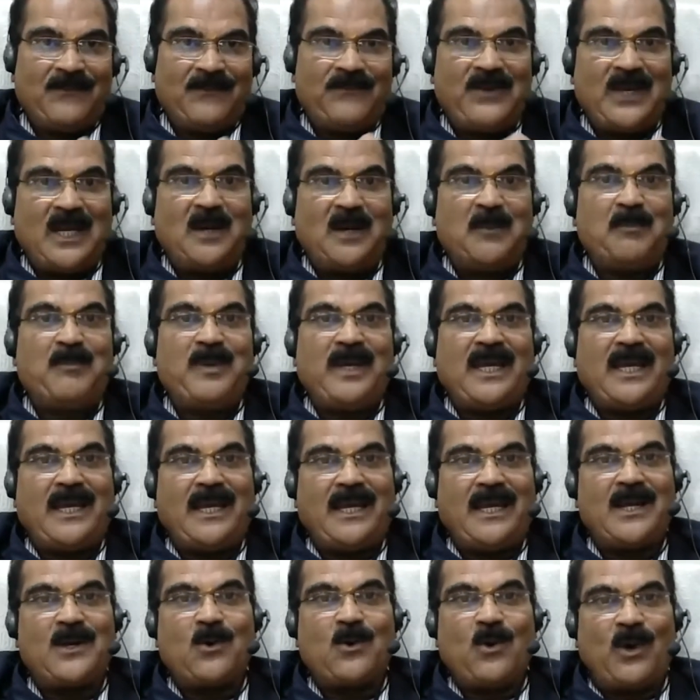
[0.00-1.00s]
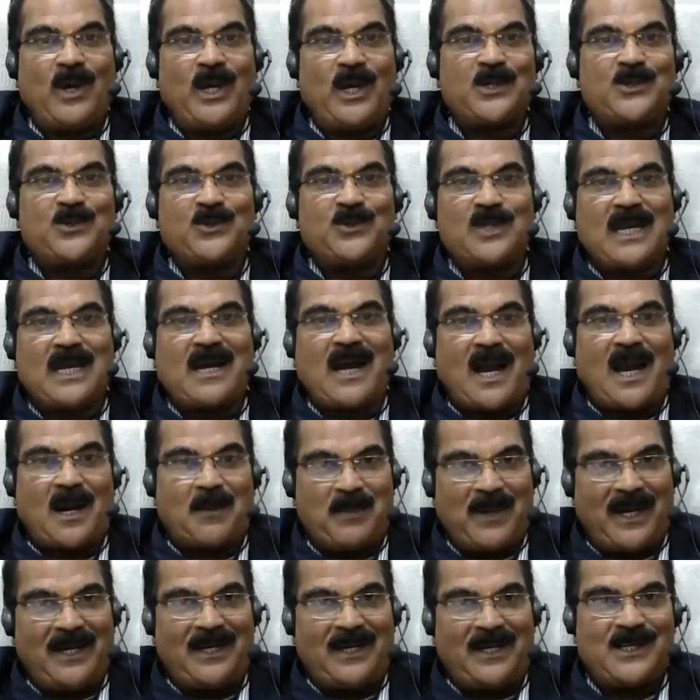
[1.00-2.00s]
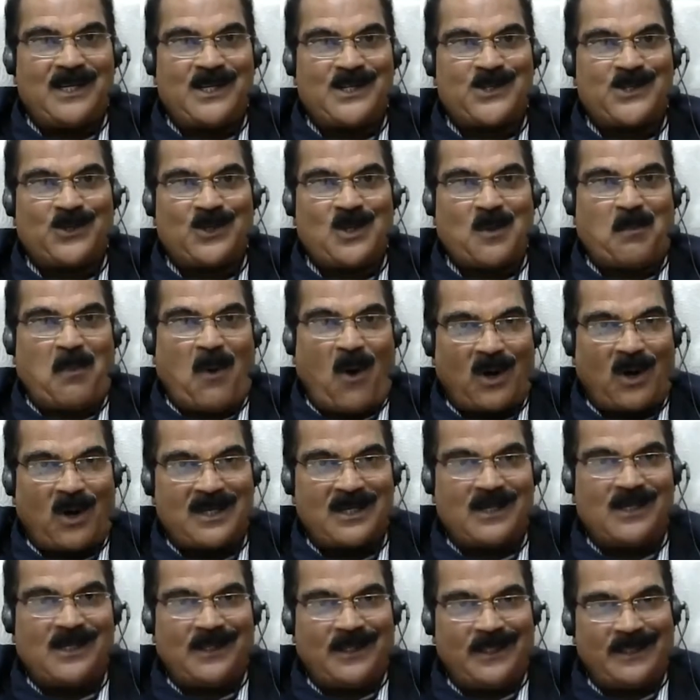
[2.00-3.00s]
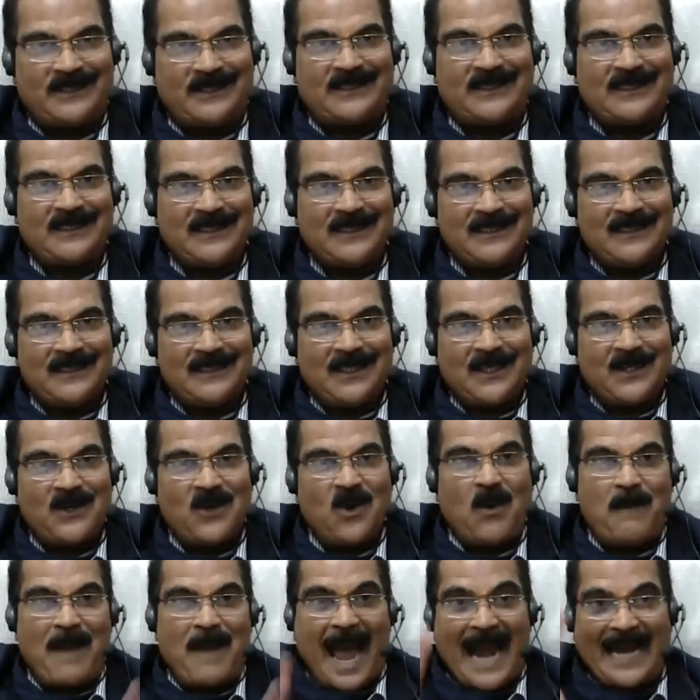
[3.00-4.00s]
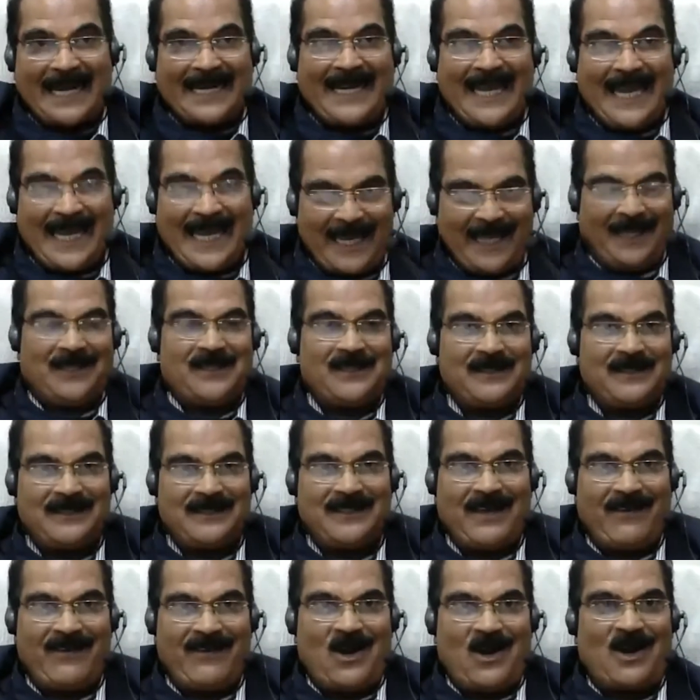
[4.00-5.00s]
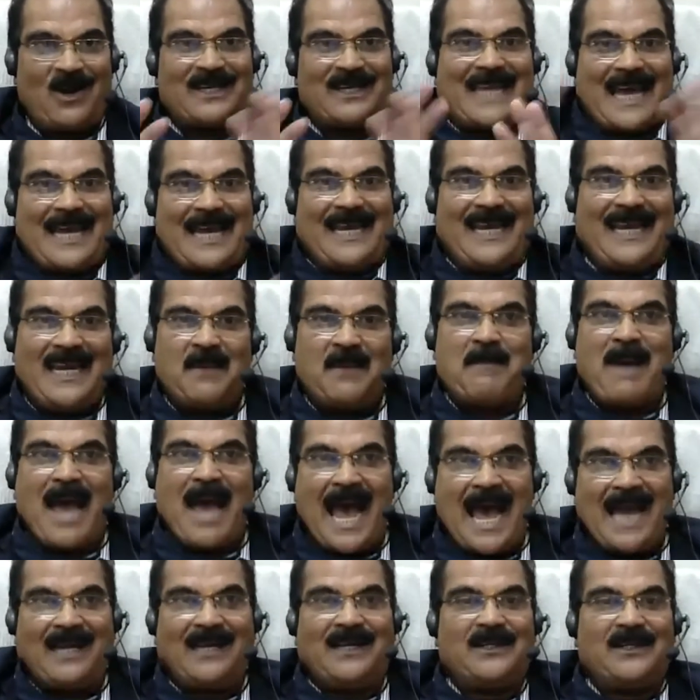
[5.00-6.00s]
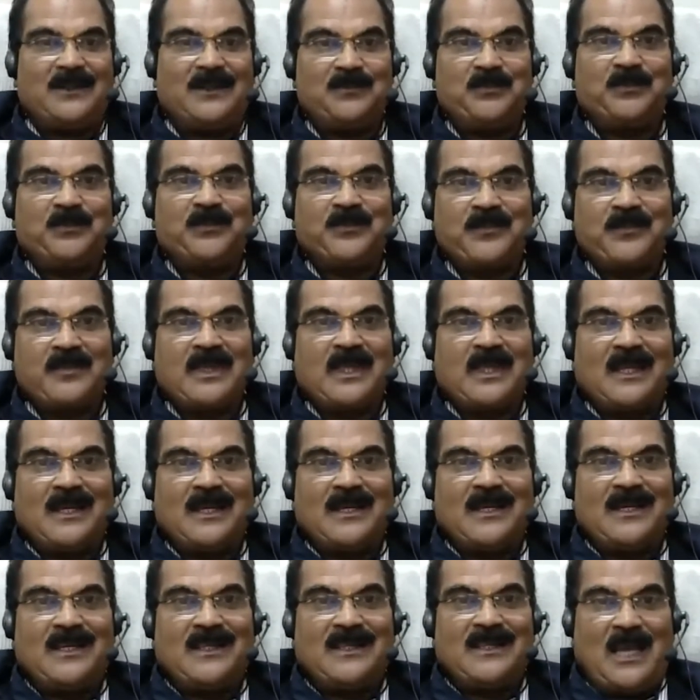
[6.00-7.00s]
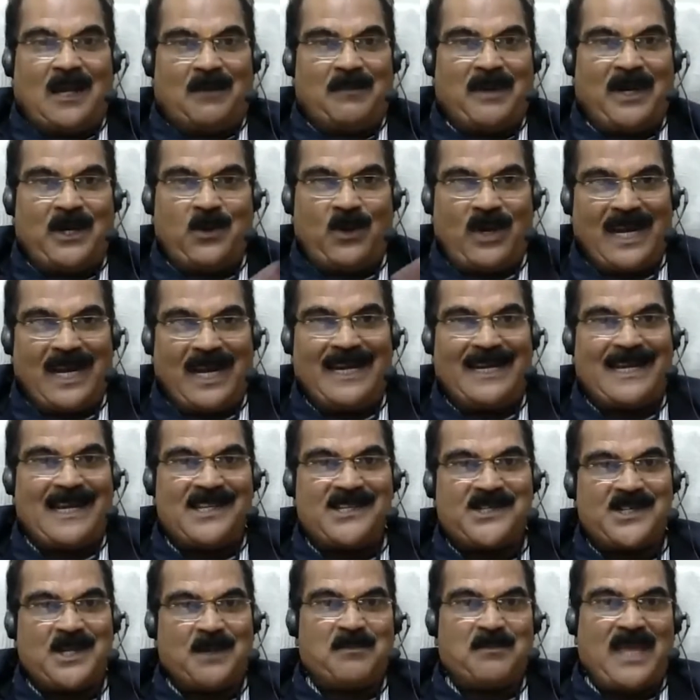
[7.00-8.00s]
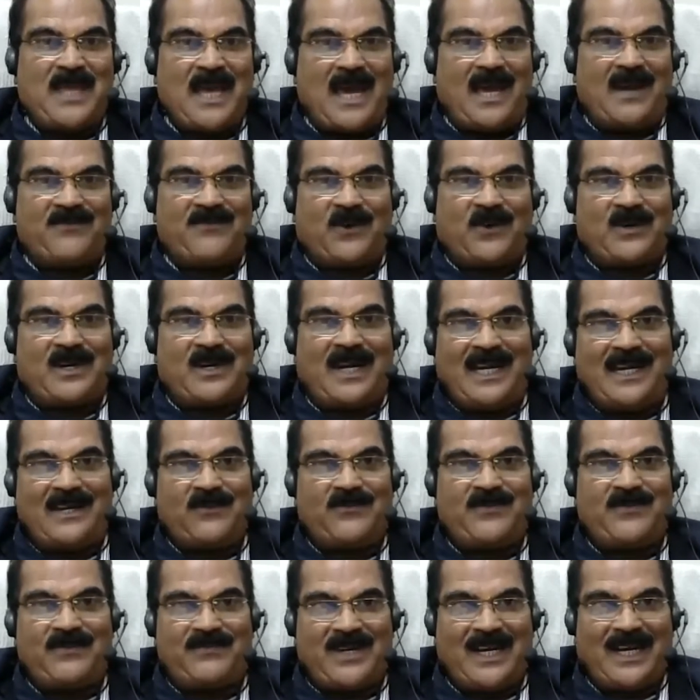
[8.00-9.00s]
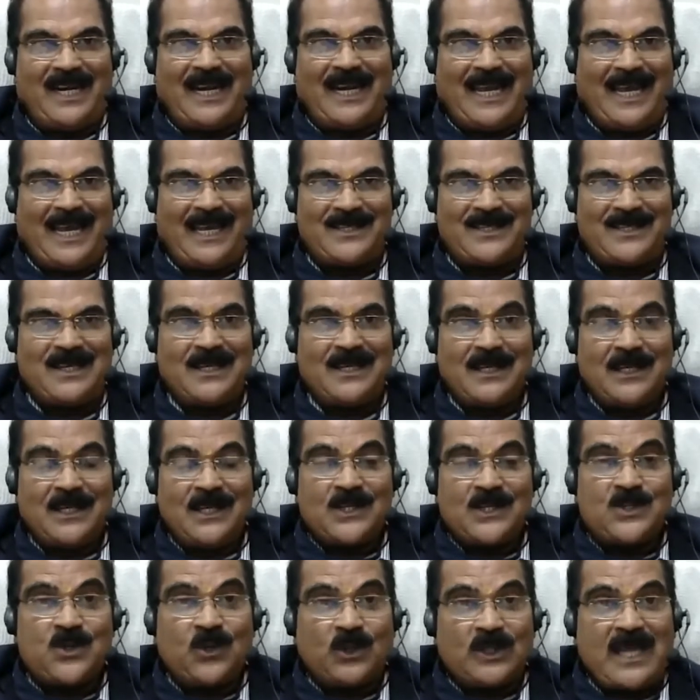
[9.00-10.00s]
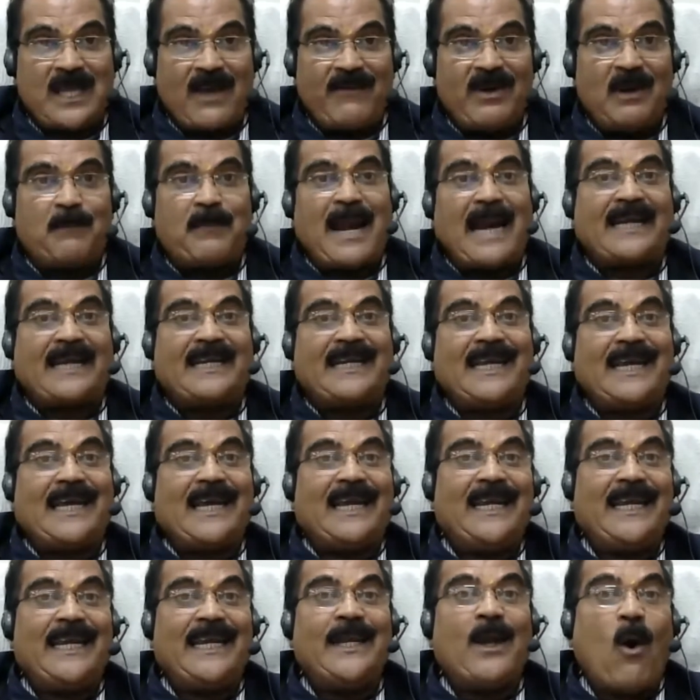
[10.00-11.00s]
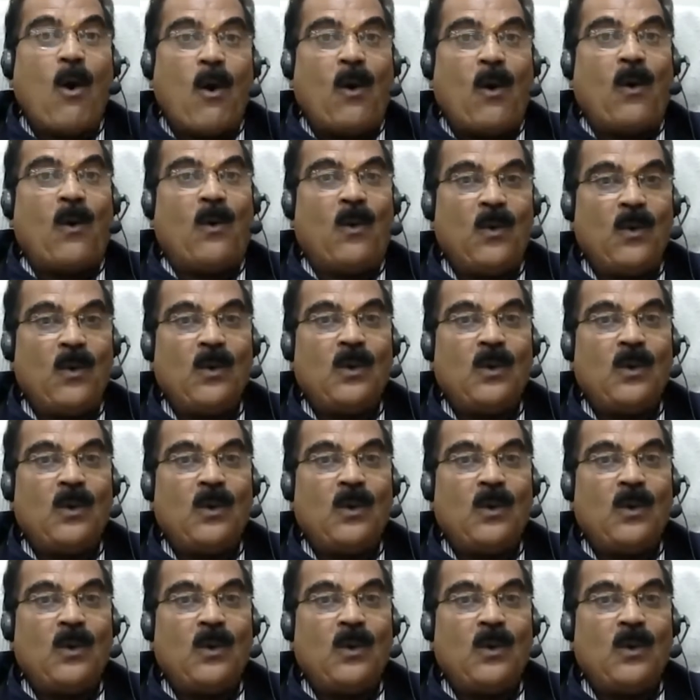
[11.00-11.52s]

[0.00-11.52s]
will be going to the carpenters or the potters, no bag day. They will not carry any bag. They'll be doing internship there for 10 to 15 days. So they will practically know